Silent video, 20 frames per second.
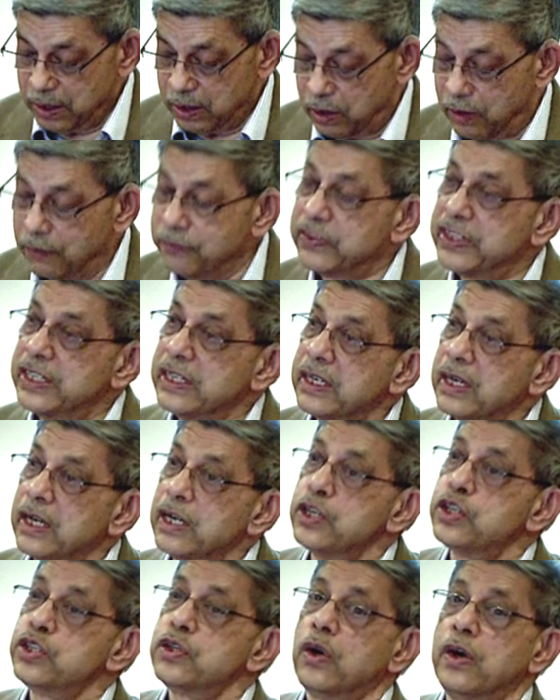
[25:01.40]
off the
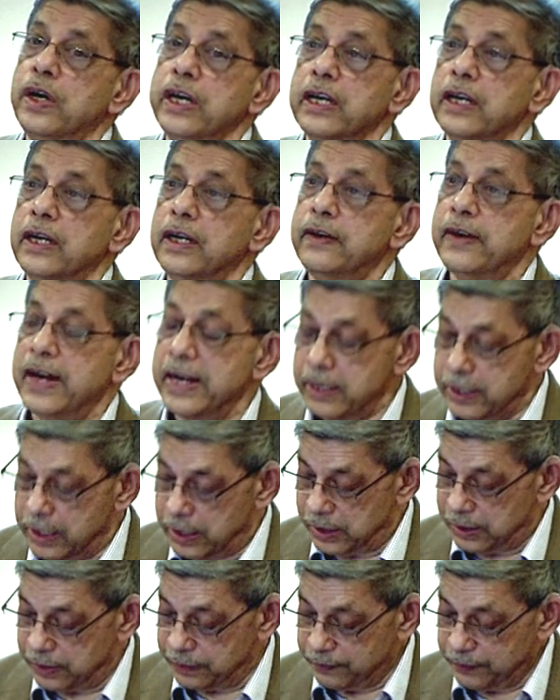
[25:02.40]
historical
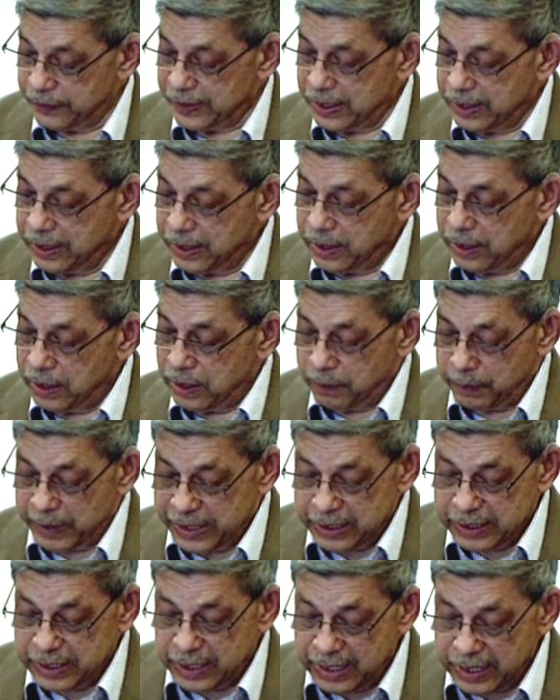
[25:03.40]
radar.
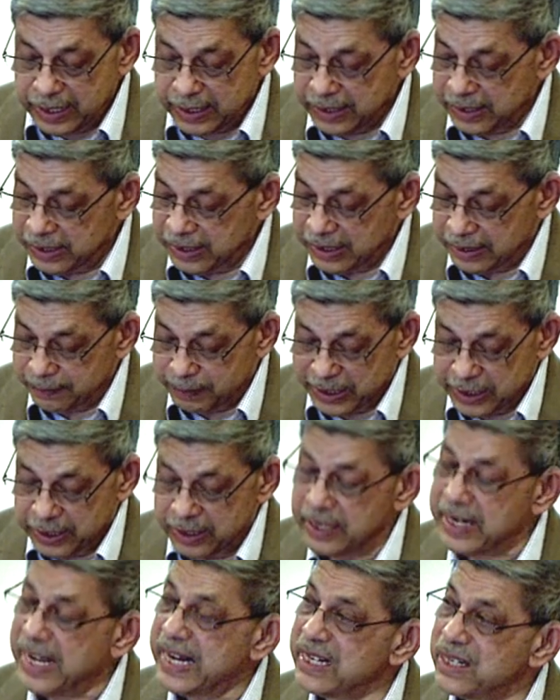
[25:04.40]
But in
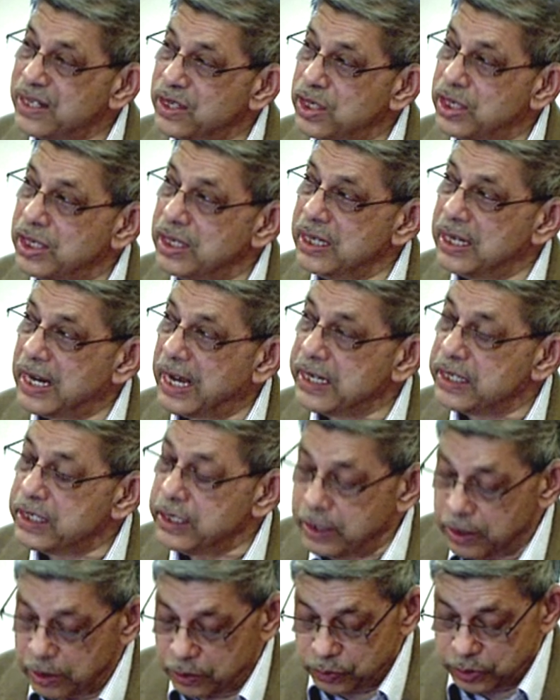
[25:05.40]
late
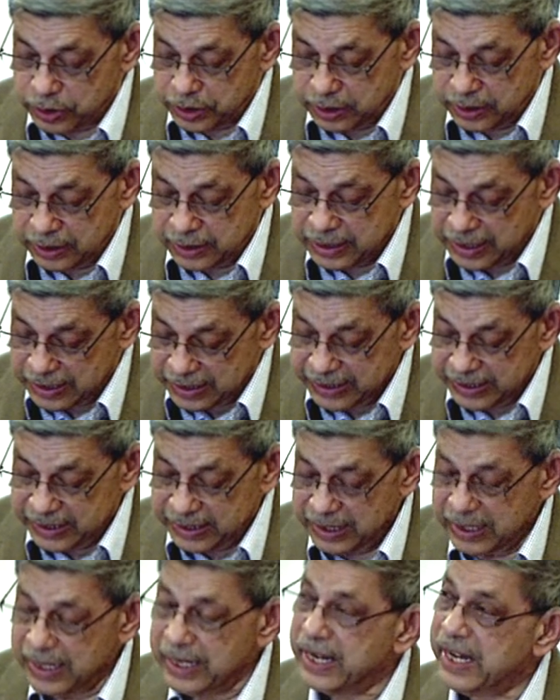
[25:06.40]

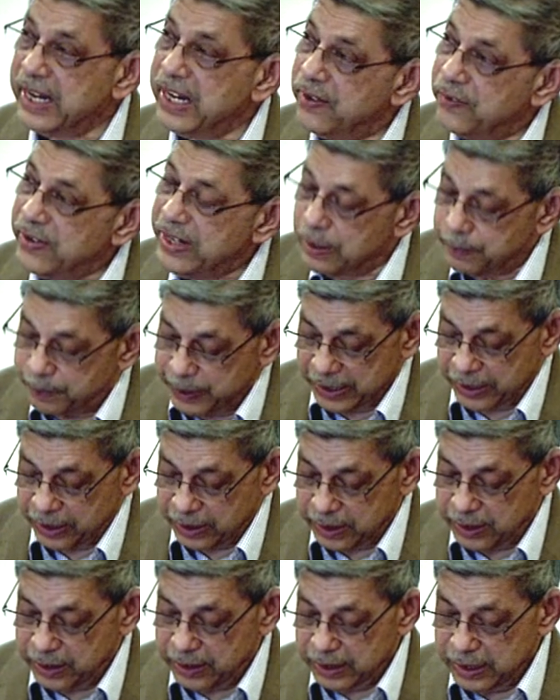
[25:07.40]
1909, he
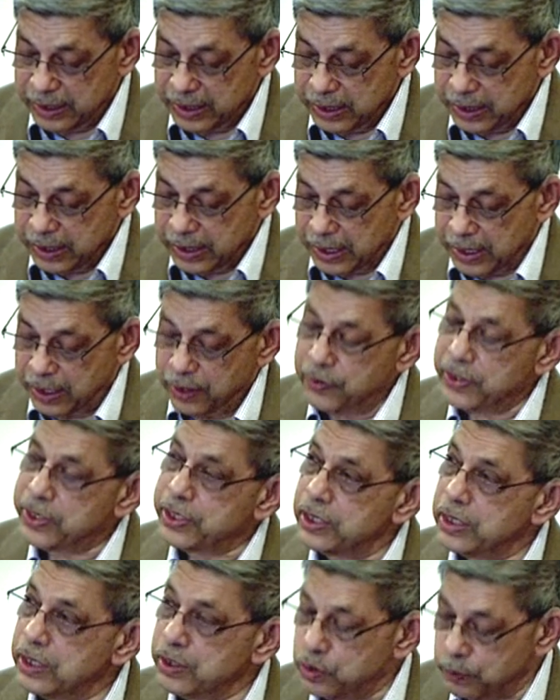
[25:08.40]
reappeared and
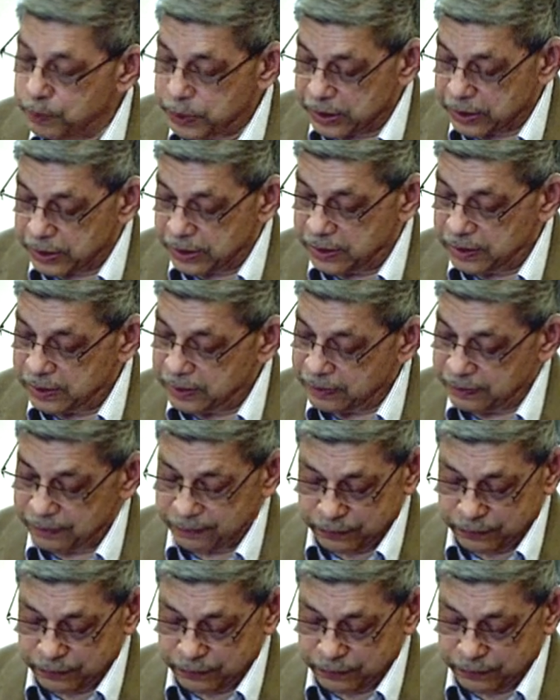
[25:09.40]
returned to Britain